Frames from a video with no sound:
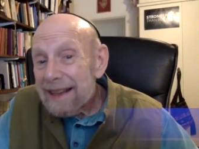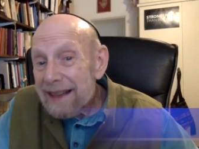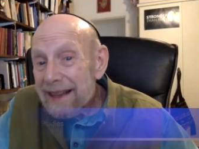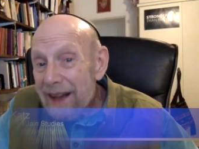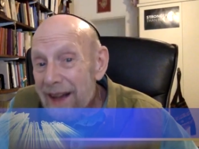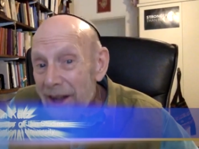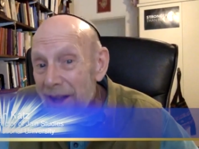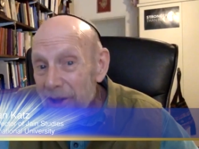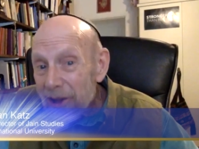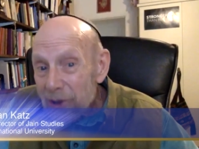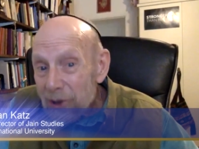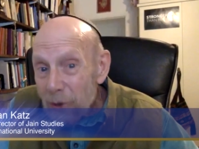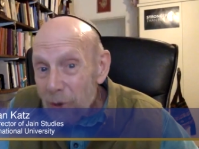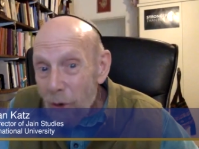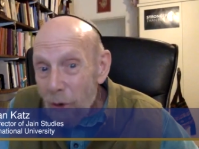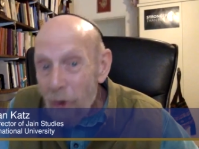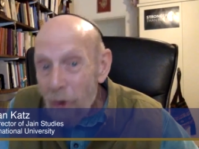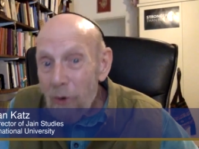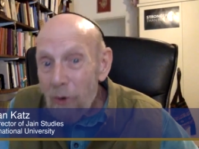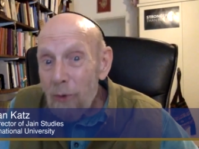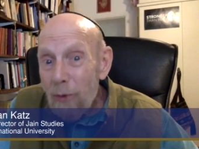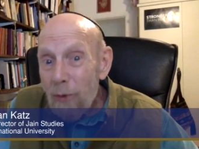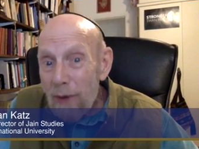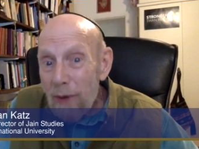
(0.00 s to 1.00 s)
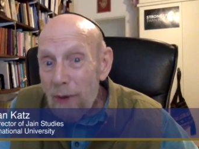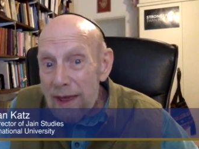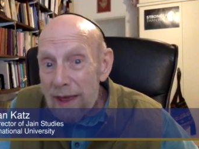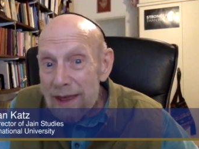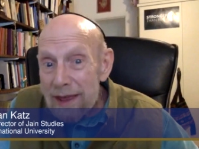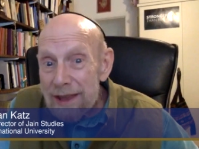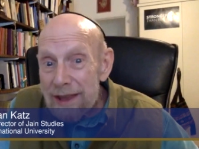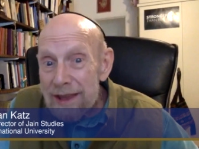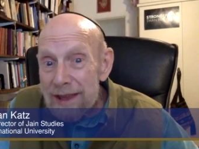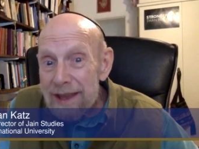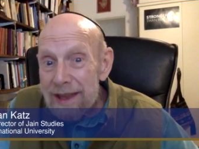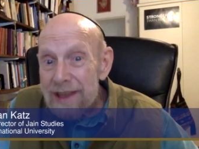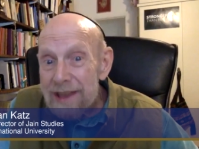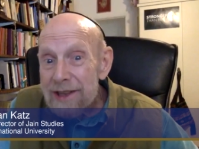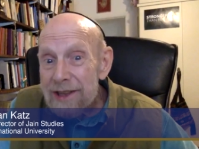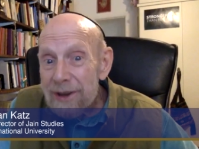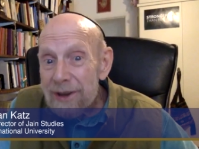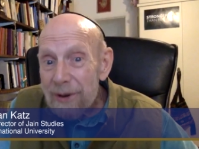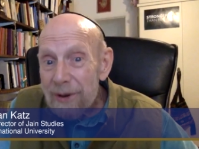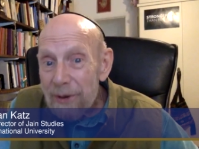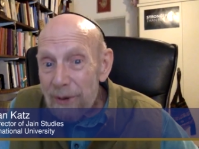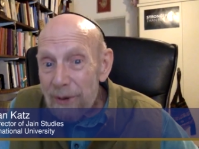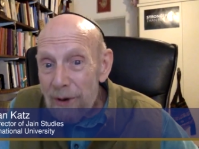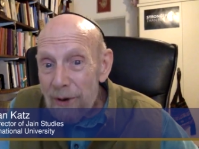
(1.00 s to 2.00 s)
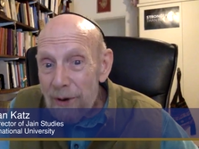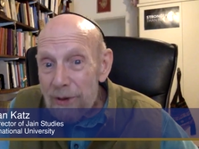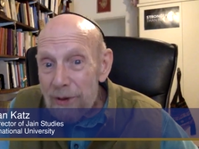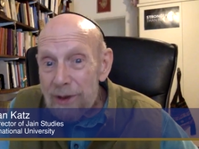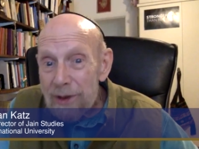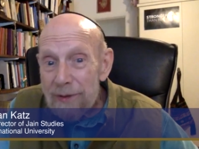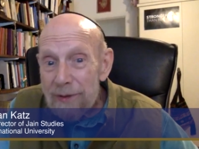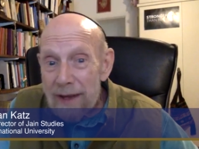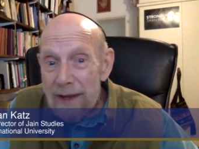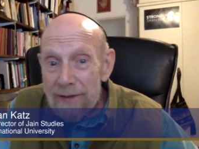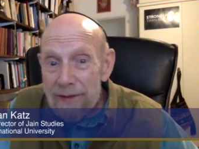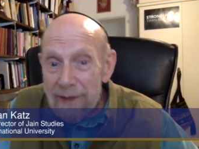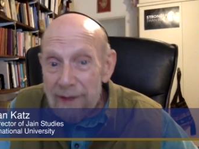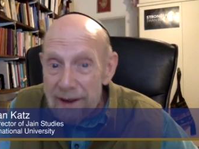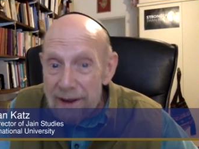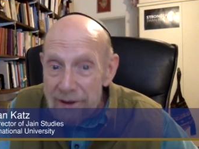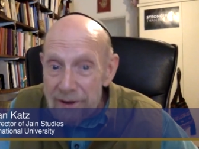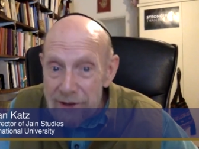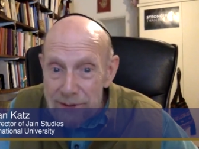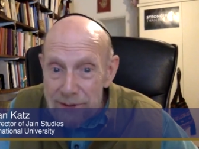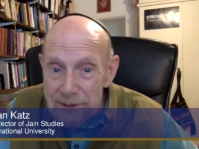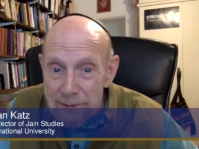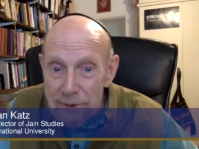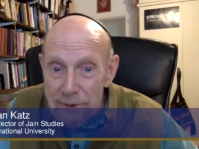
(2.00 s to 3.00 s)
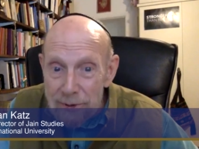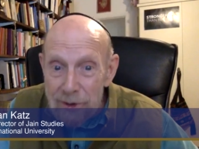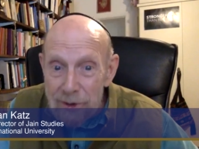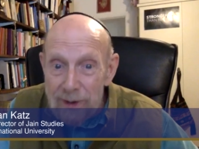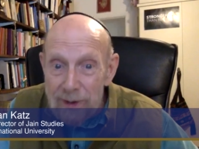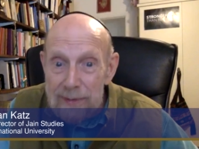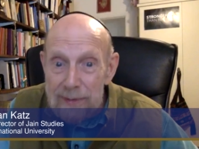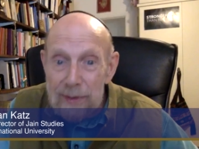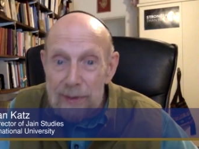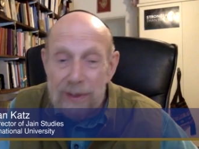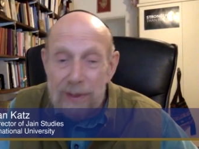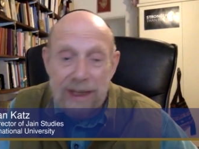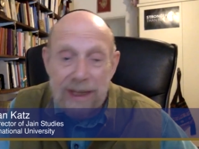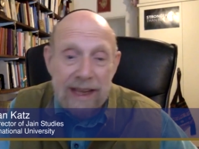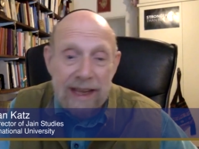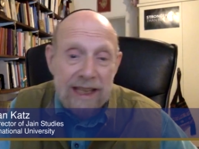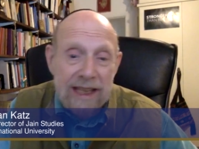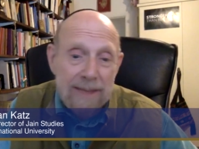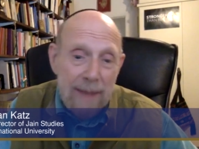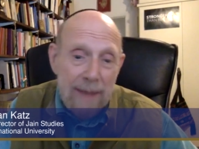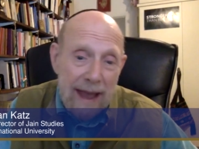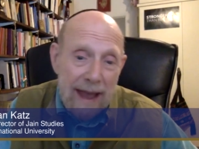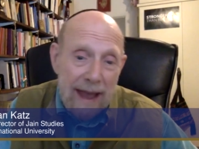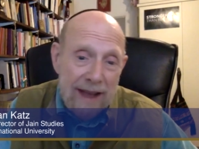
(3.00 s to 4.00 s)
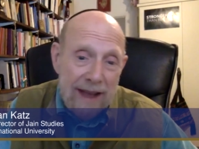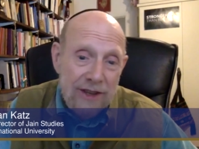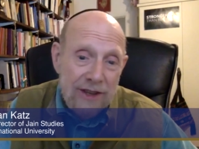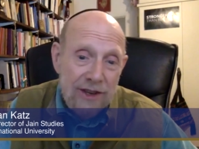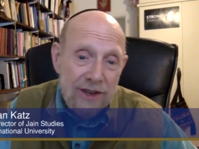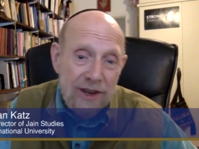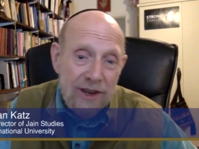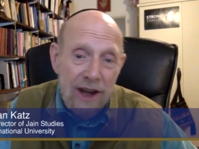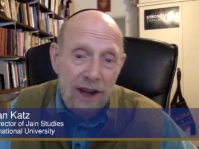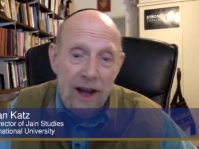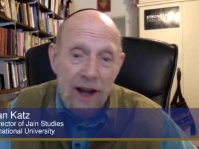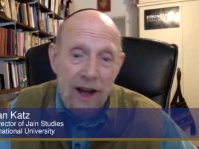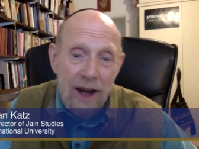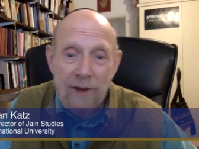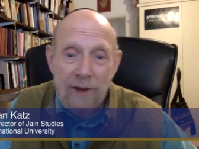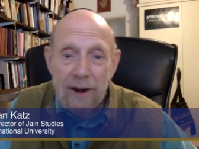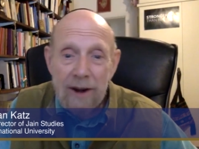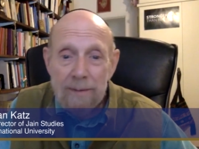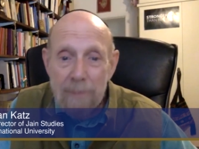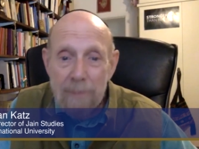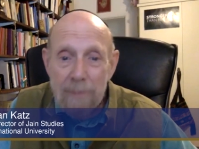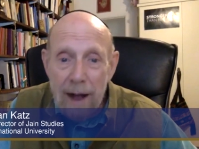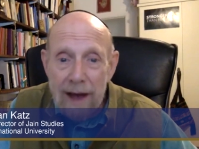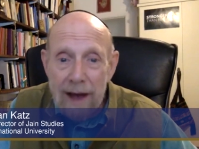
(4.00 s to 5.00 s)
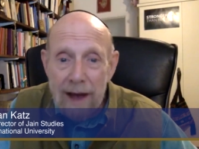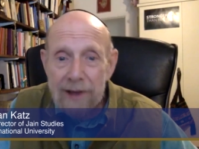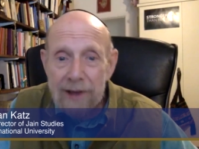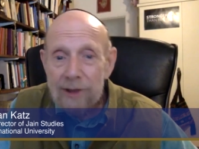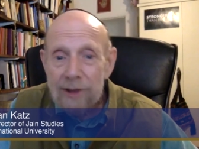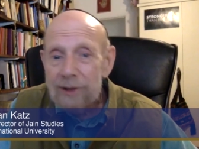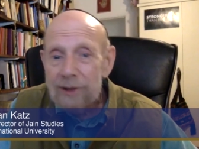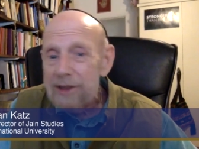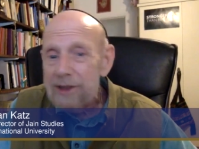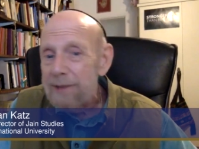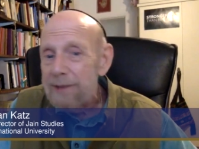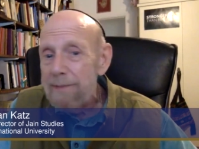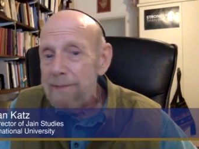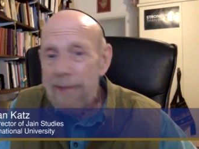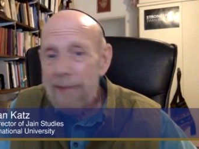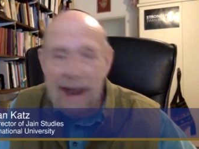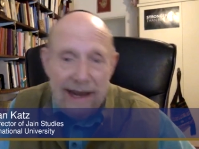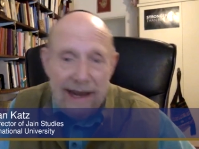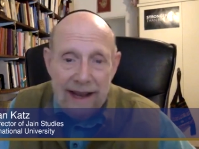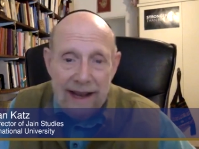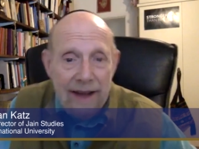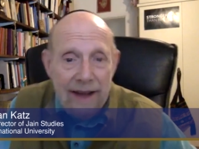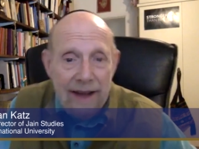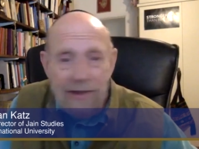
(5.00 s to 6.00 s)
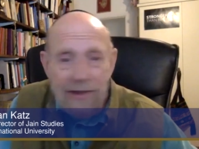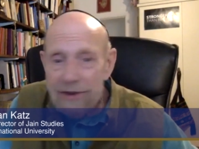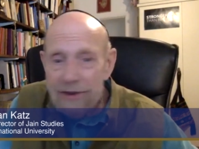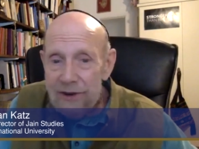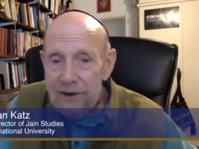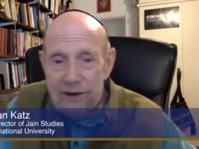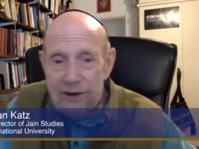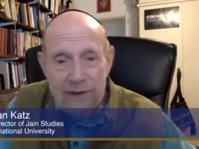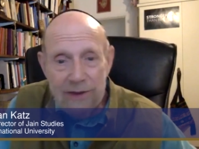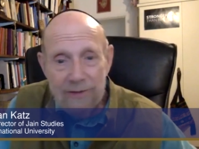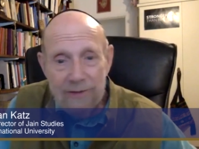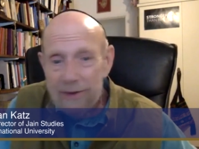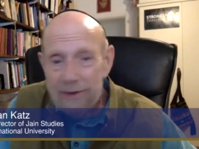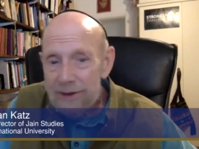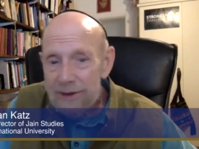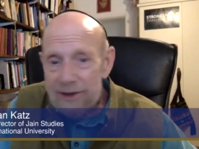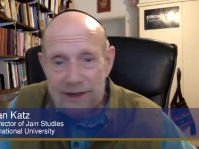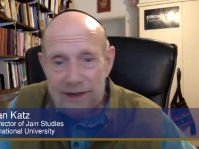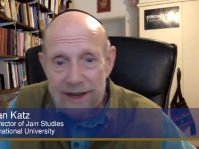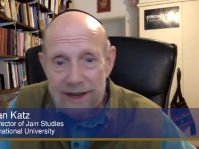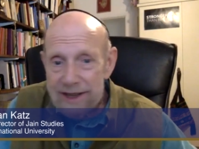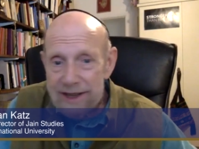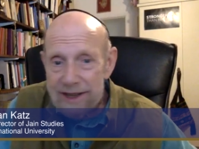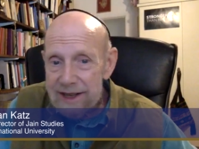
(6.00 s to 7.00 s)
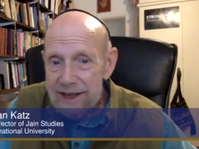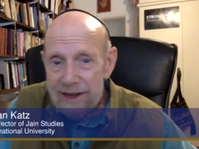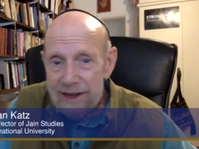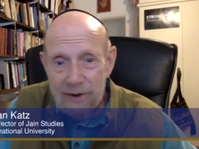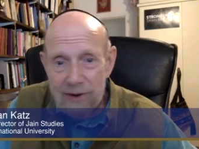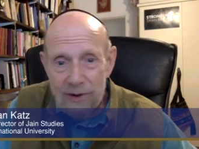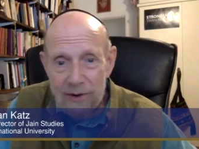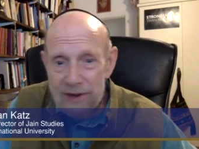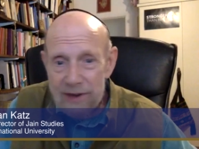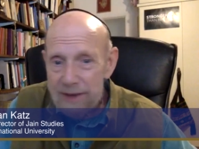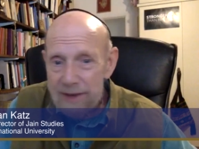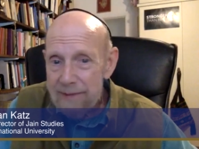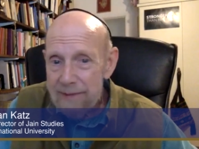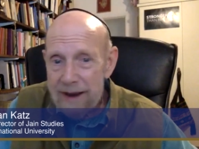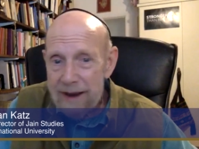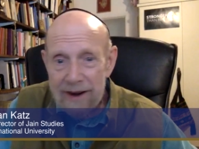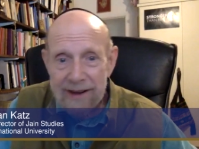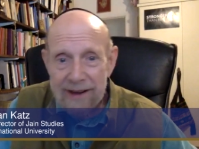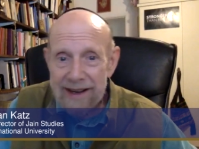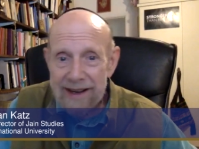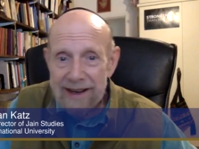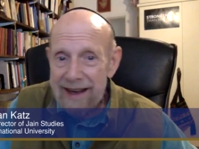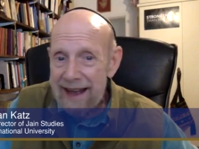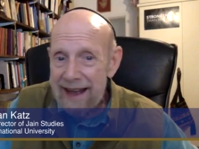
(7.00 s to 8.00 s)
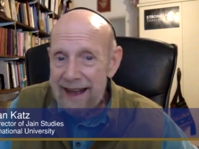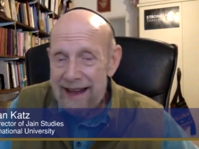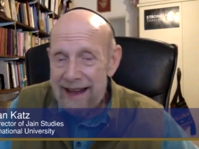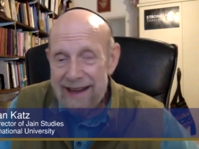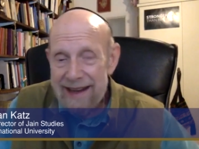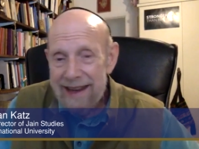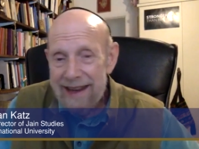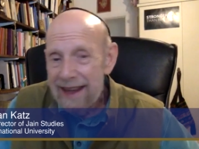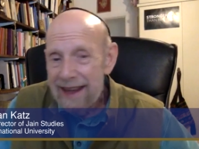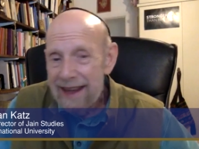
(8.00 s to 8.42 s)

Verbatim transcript: Along with this growth of FIU's programs was the expansion of our model to many other universities in North America, and